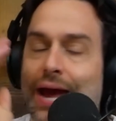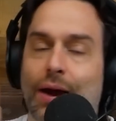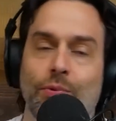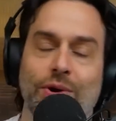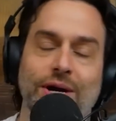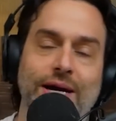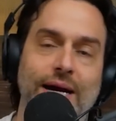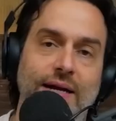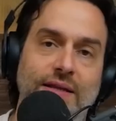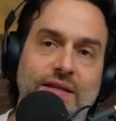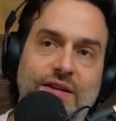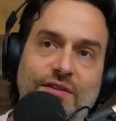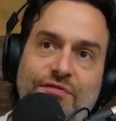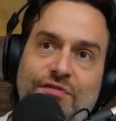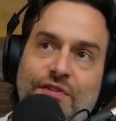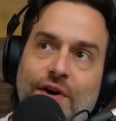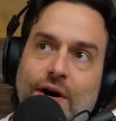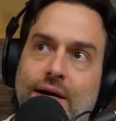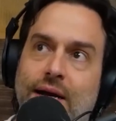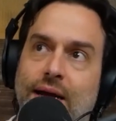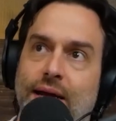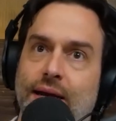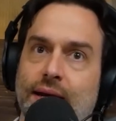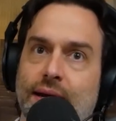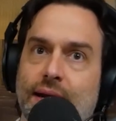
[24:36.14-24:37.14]
we got the
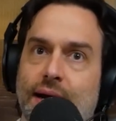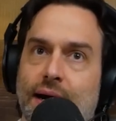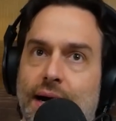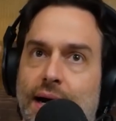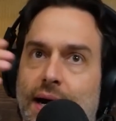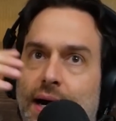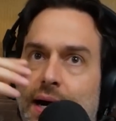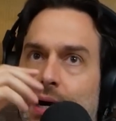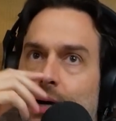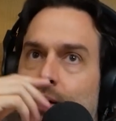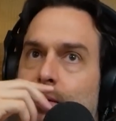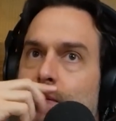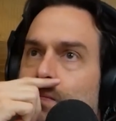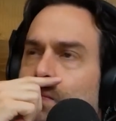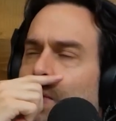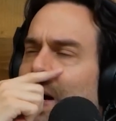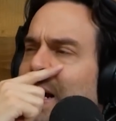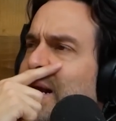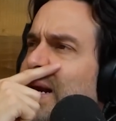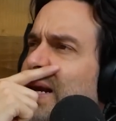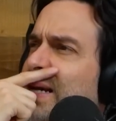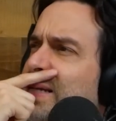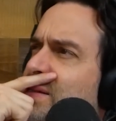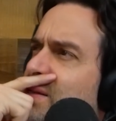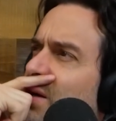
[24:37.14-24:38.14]
fucking, why
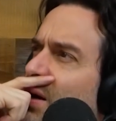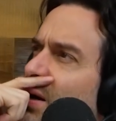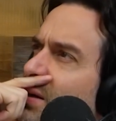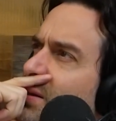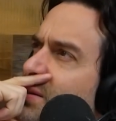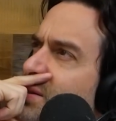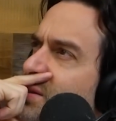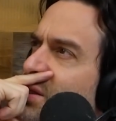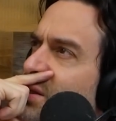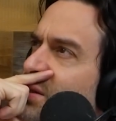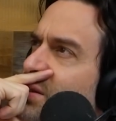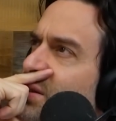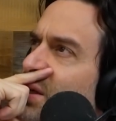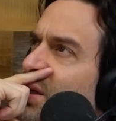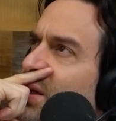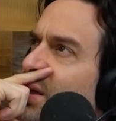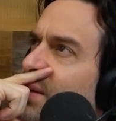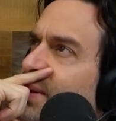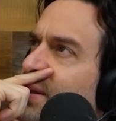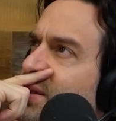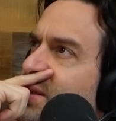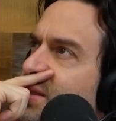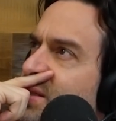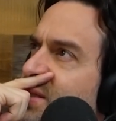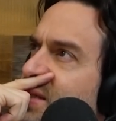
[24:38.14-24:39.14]
did I start talking
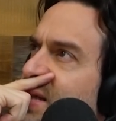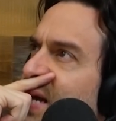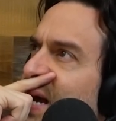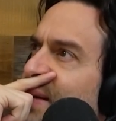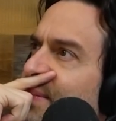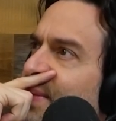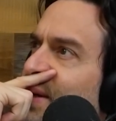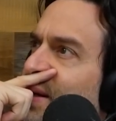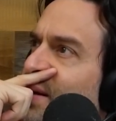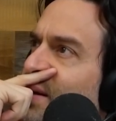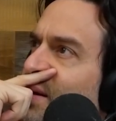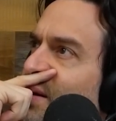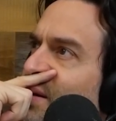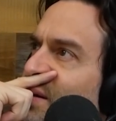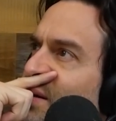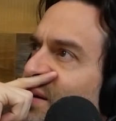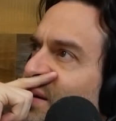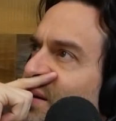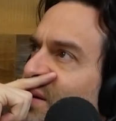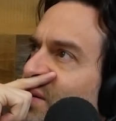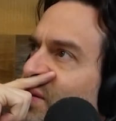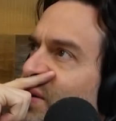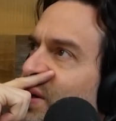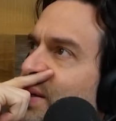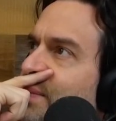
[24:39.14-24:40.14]
about salmon?
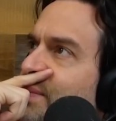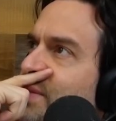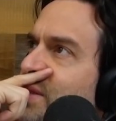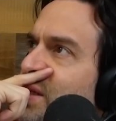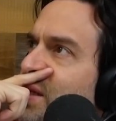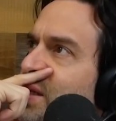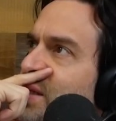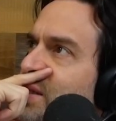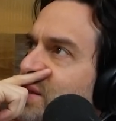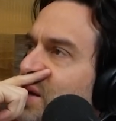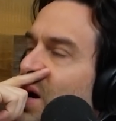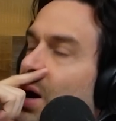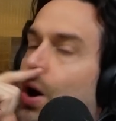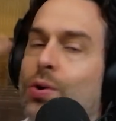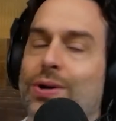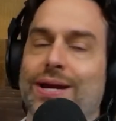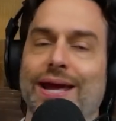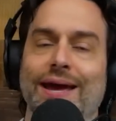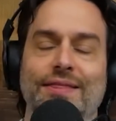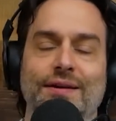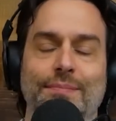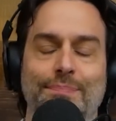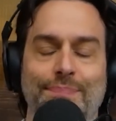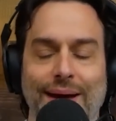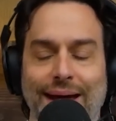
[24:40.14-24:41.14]
Cream cheese? Oh,
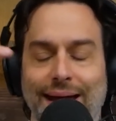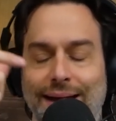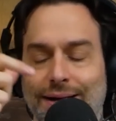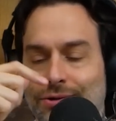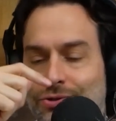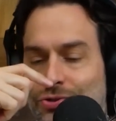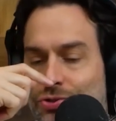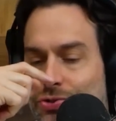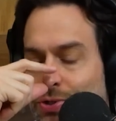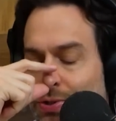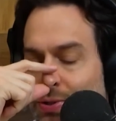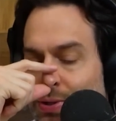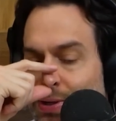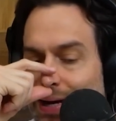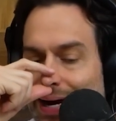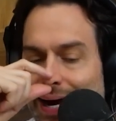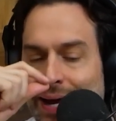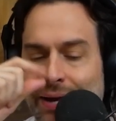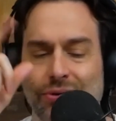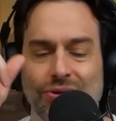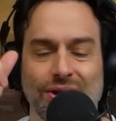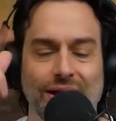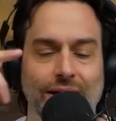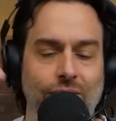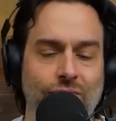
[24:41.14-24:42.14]
yeah, the bagels, dude.
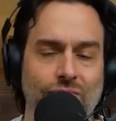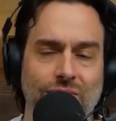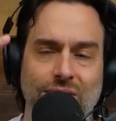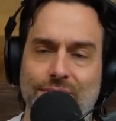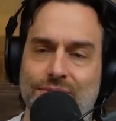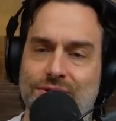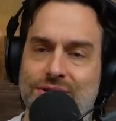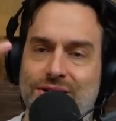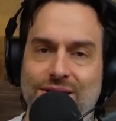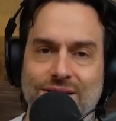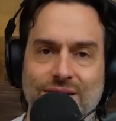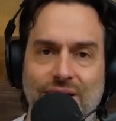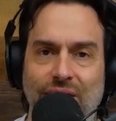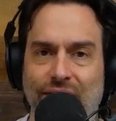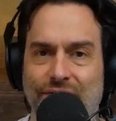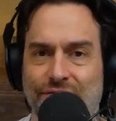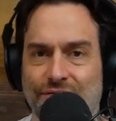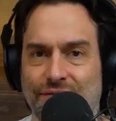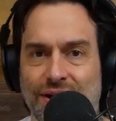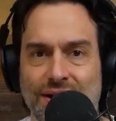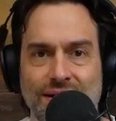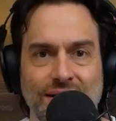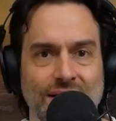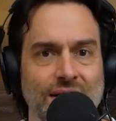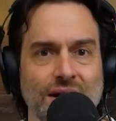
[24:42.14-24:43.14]
I don't like cream cheese in the...
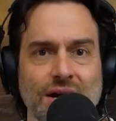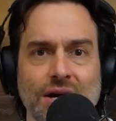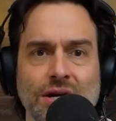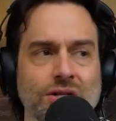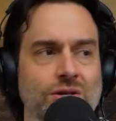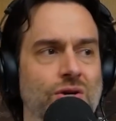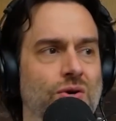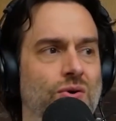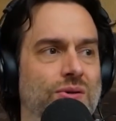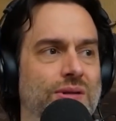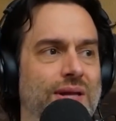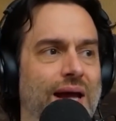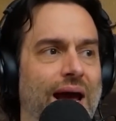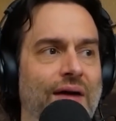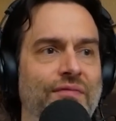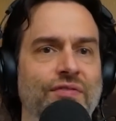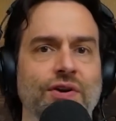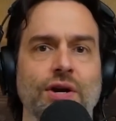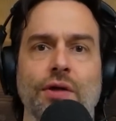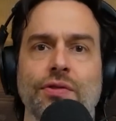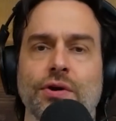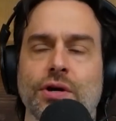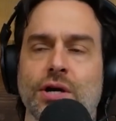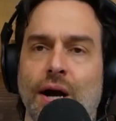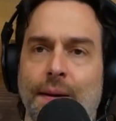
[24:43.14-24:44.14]
Dude,
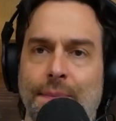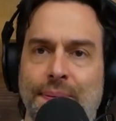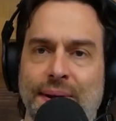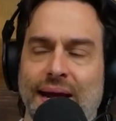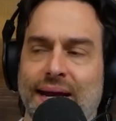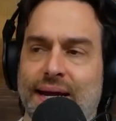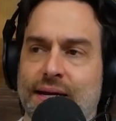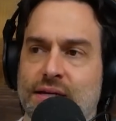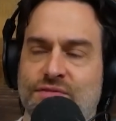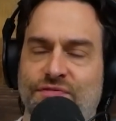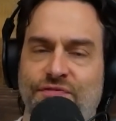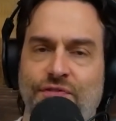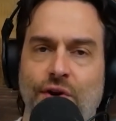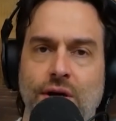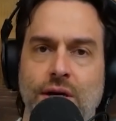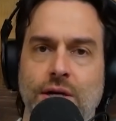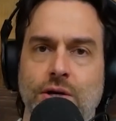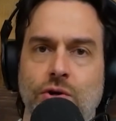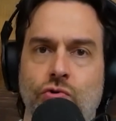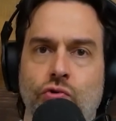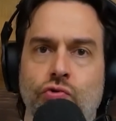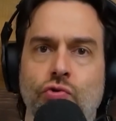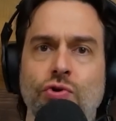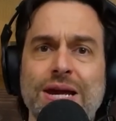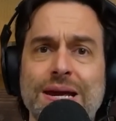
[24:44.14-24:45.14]
every other cupcake has
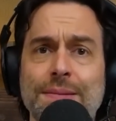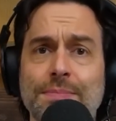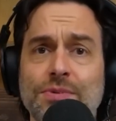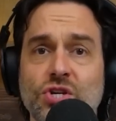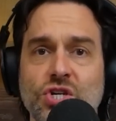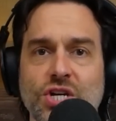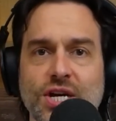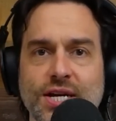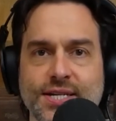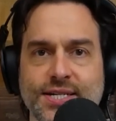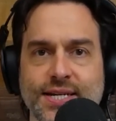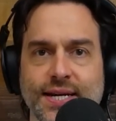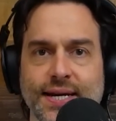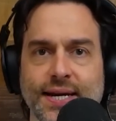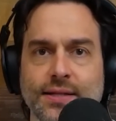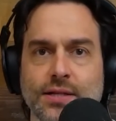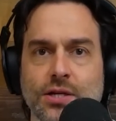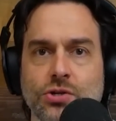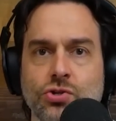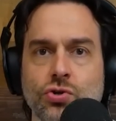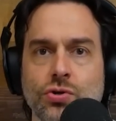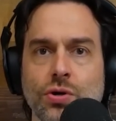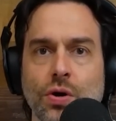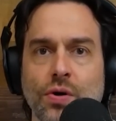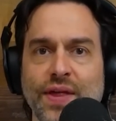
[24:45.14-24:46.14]
fucking cream cheese in it.
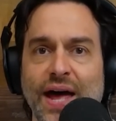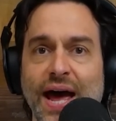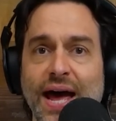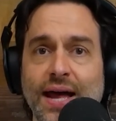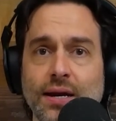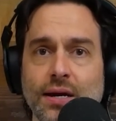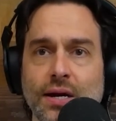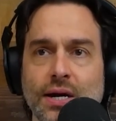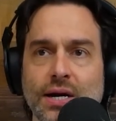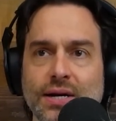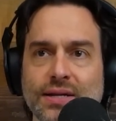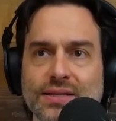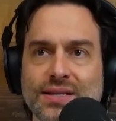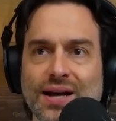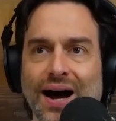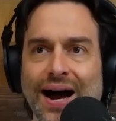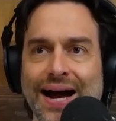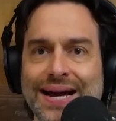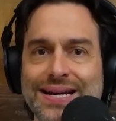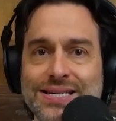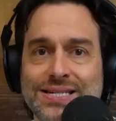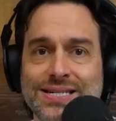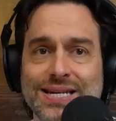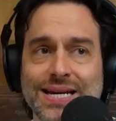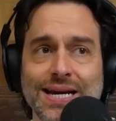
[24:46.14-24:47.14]
Did you know that? The
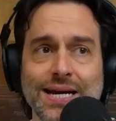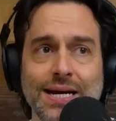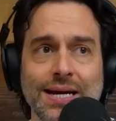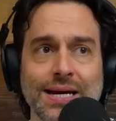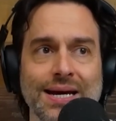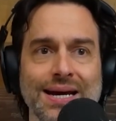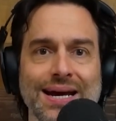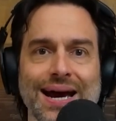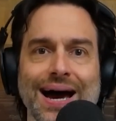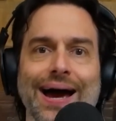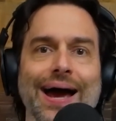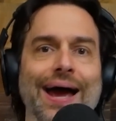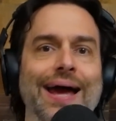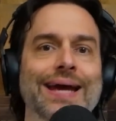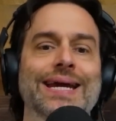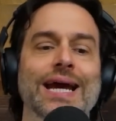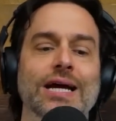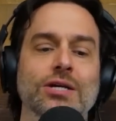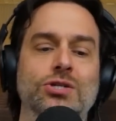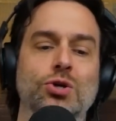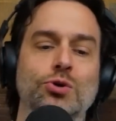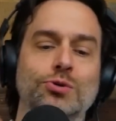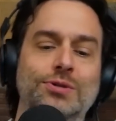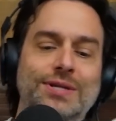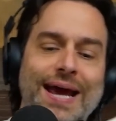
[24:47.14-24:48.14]
icing, and
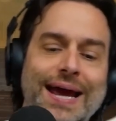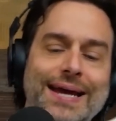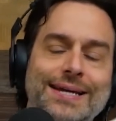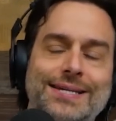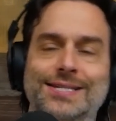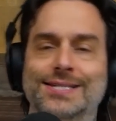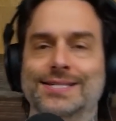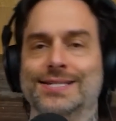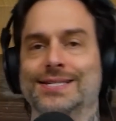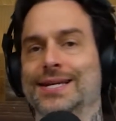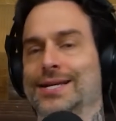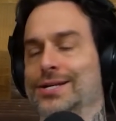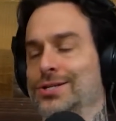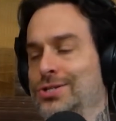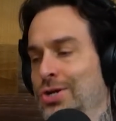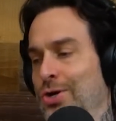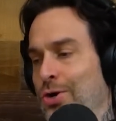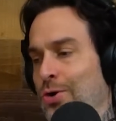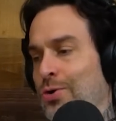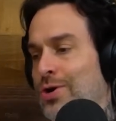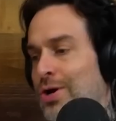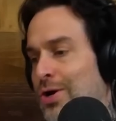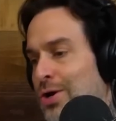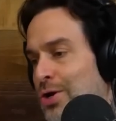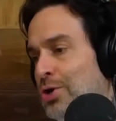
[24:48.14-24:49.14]
guess who tastes it,
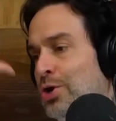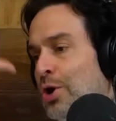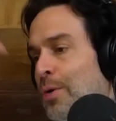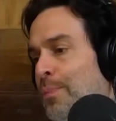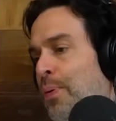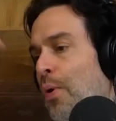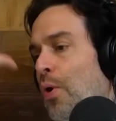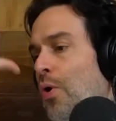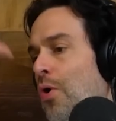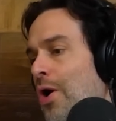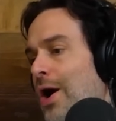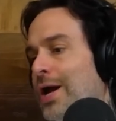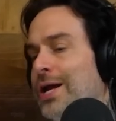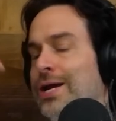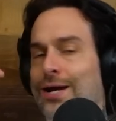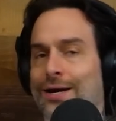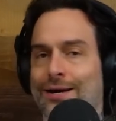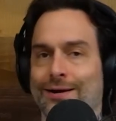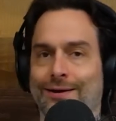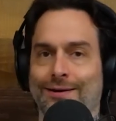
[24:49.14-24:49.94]
dude? Your boy.